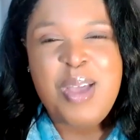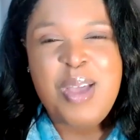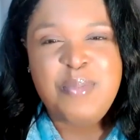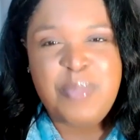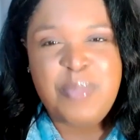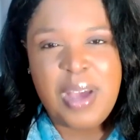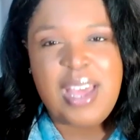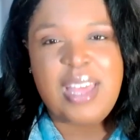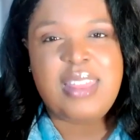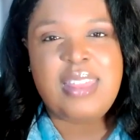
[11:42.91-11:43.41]

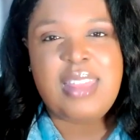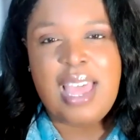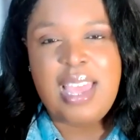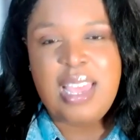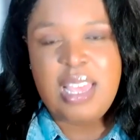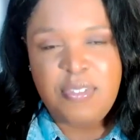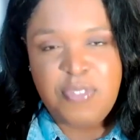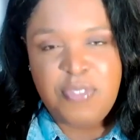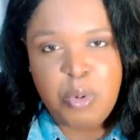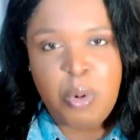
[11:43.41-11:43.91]
But that
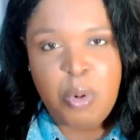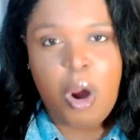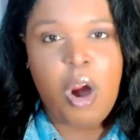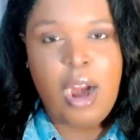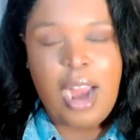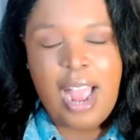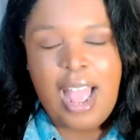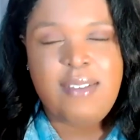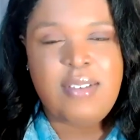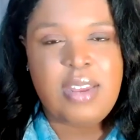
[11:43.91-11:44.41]
if you are
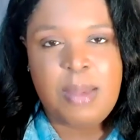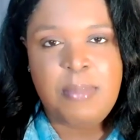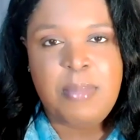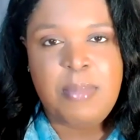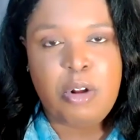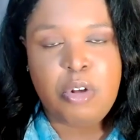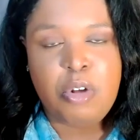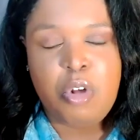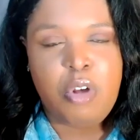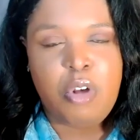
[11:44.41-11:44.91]
having a
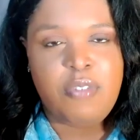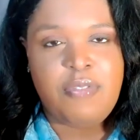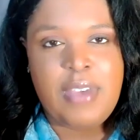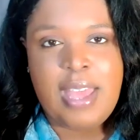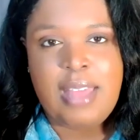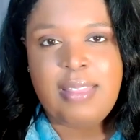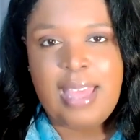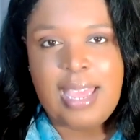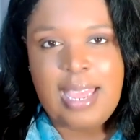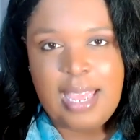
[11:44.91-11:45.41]
medical
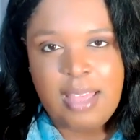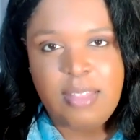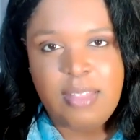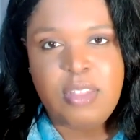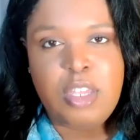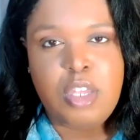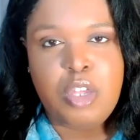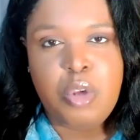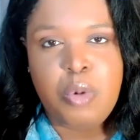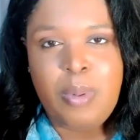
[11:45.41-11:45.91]
event, like in the
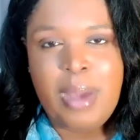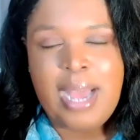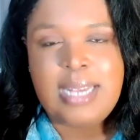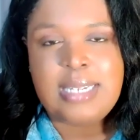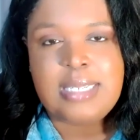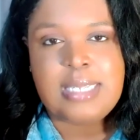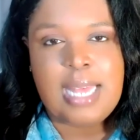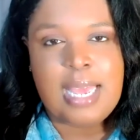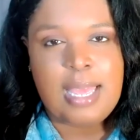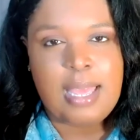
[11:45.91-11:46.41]

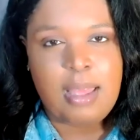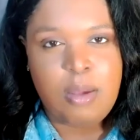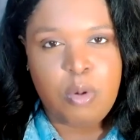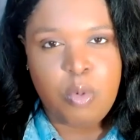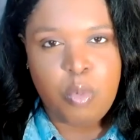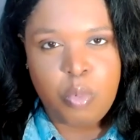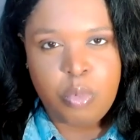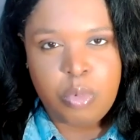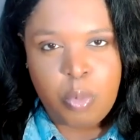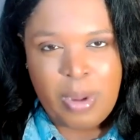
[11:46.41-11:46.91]
US, like
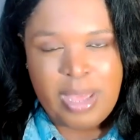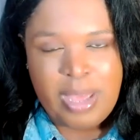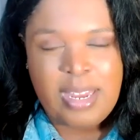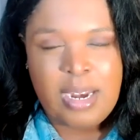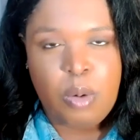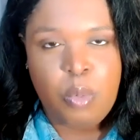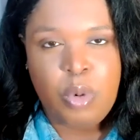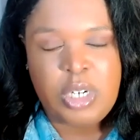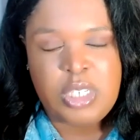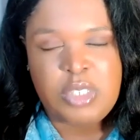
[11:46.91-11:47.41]
the way that
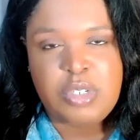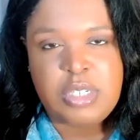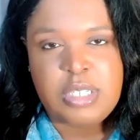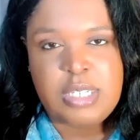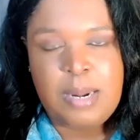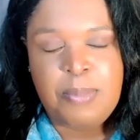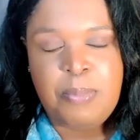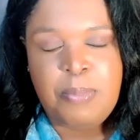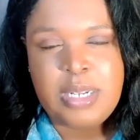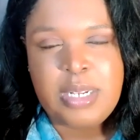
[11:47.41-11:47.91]
it works for
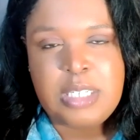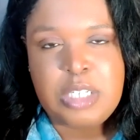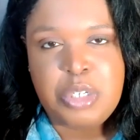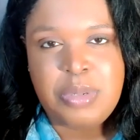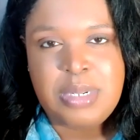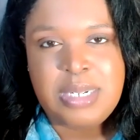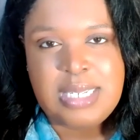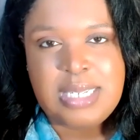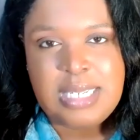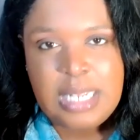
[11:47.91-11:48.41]
study abroad
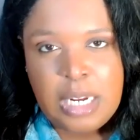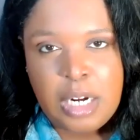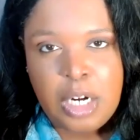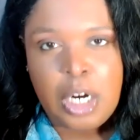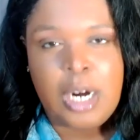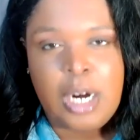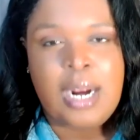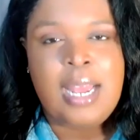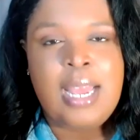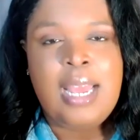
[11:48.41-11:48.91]
students
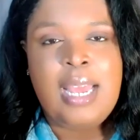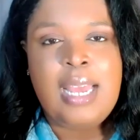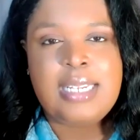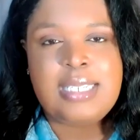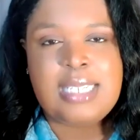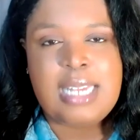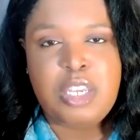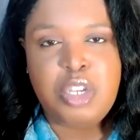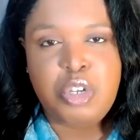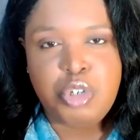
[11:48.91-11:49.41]
here is
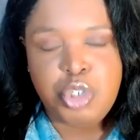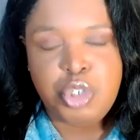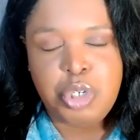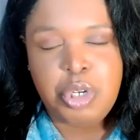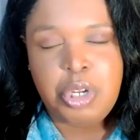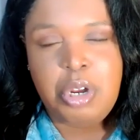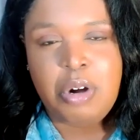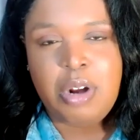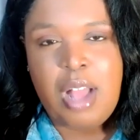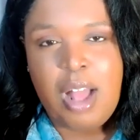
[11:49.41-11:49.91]
that
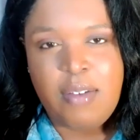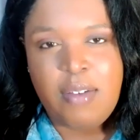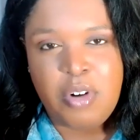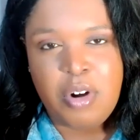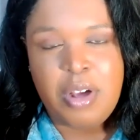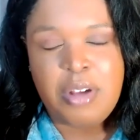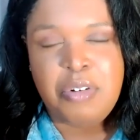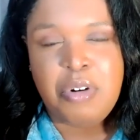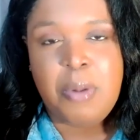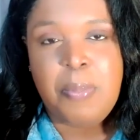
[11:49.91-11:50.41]
usually you're covered
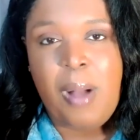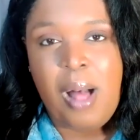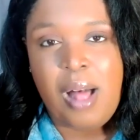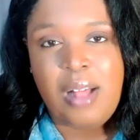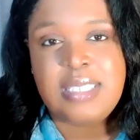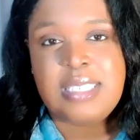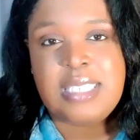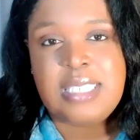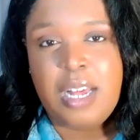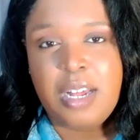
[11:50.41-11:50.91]
under a
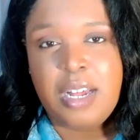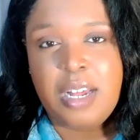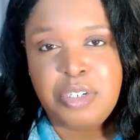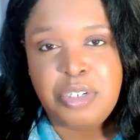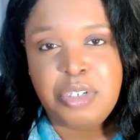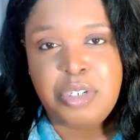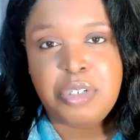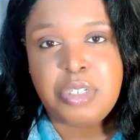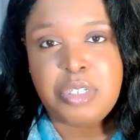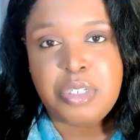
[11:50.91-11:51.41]
policy under
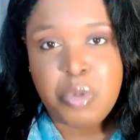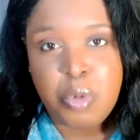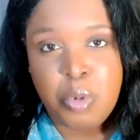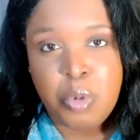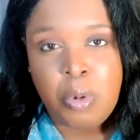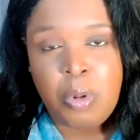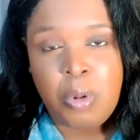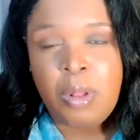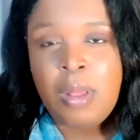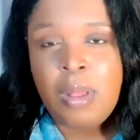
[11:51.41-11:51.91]
your
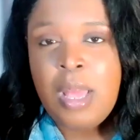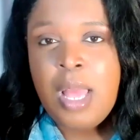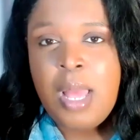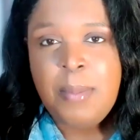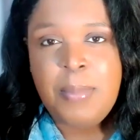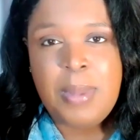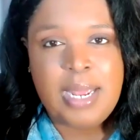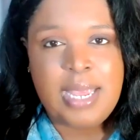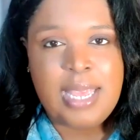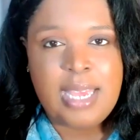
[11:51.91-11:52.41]
school.
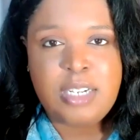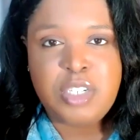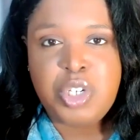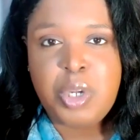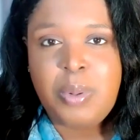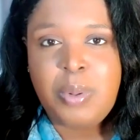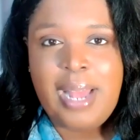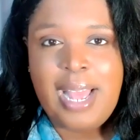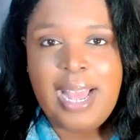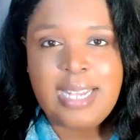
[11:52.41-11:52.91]
But again,
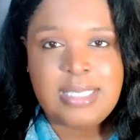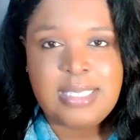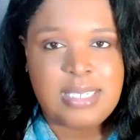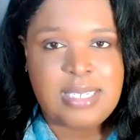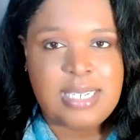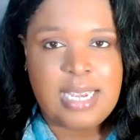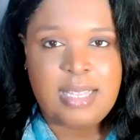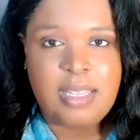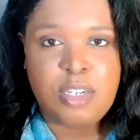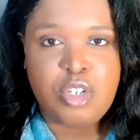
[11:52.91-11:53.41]
don't
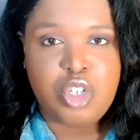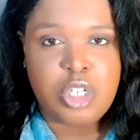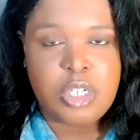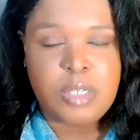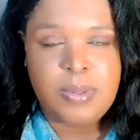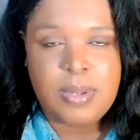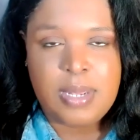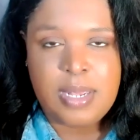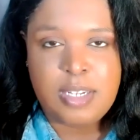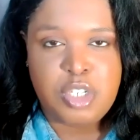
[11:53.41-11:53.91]
hesitate that just
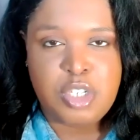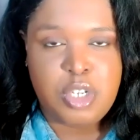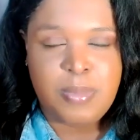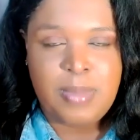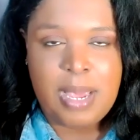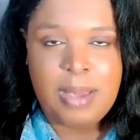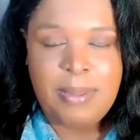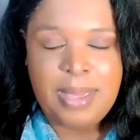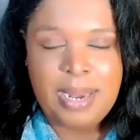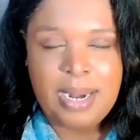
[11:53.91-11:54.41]
because you
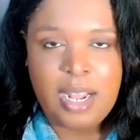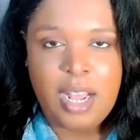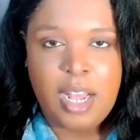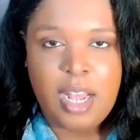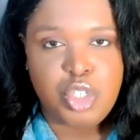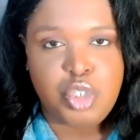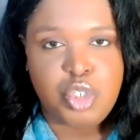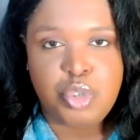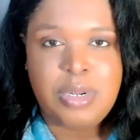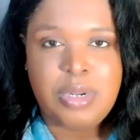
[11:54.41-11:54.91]
may be in a
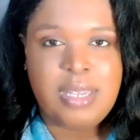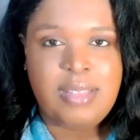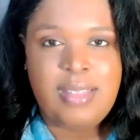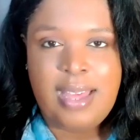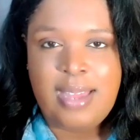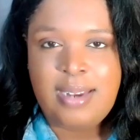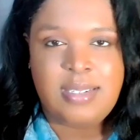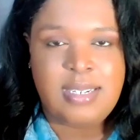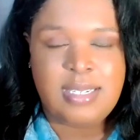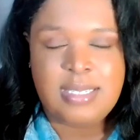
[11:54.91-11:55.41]
country
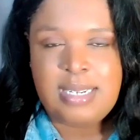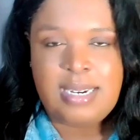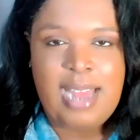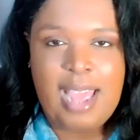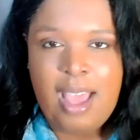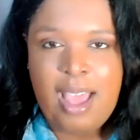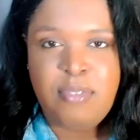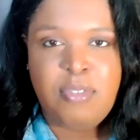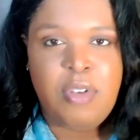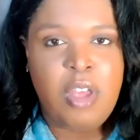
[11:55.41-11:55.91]
that doesn't
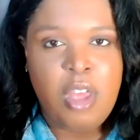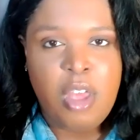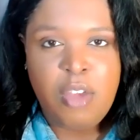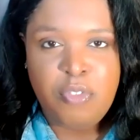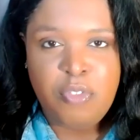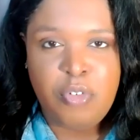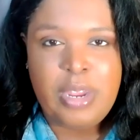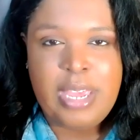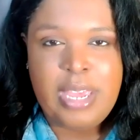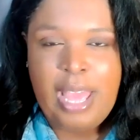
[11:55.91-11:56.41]
have
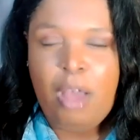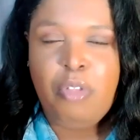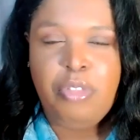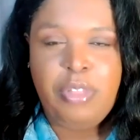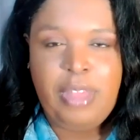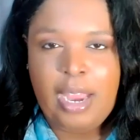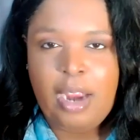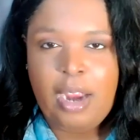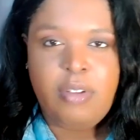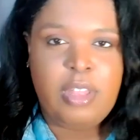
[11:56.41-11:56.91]
free
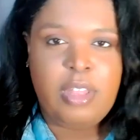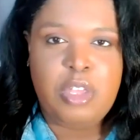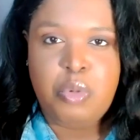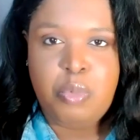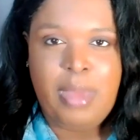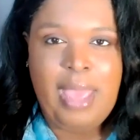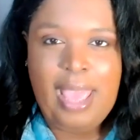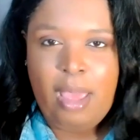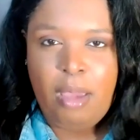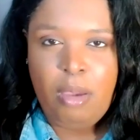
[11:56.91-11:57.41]
healthcare that you
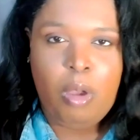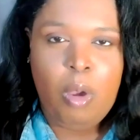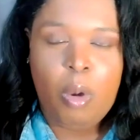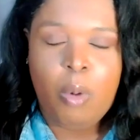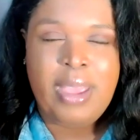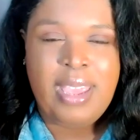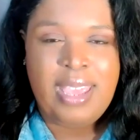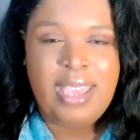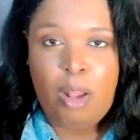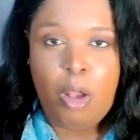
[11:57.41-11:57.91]
can't go
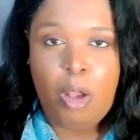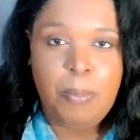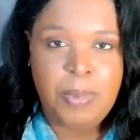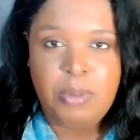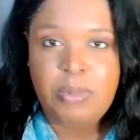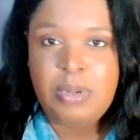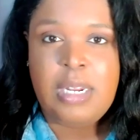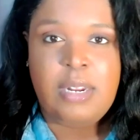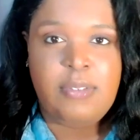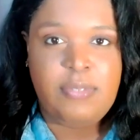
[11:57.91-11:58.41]
and get help you
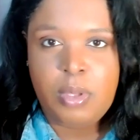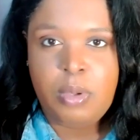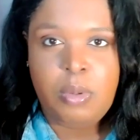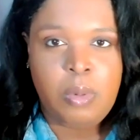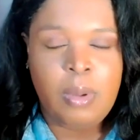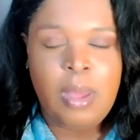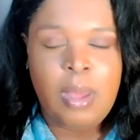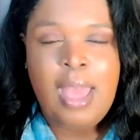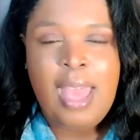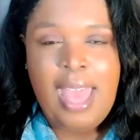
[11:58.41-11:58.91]
need. If
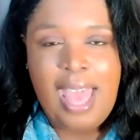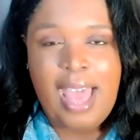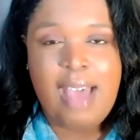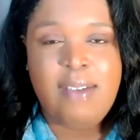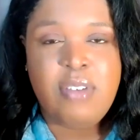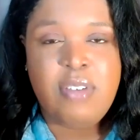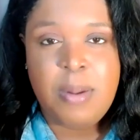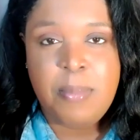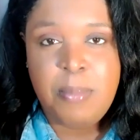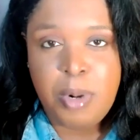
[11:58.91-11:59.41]
you have
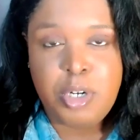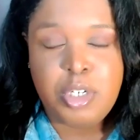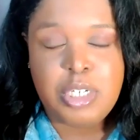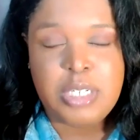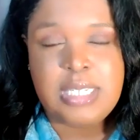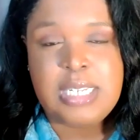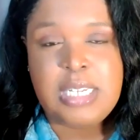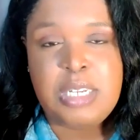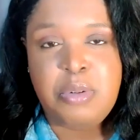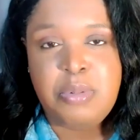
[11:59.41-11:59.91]
an
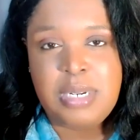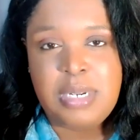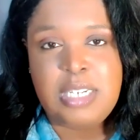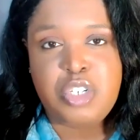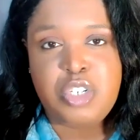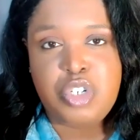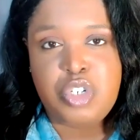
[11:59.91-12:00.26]
emergency, you need to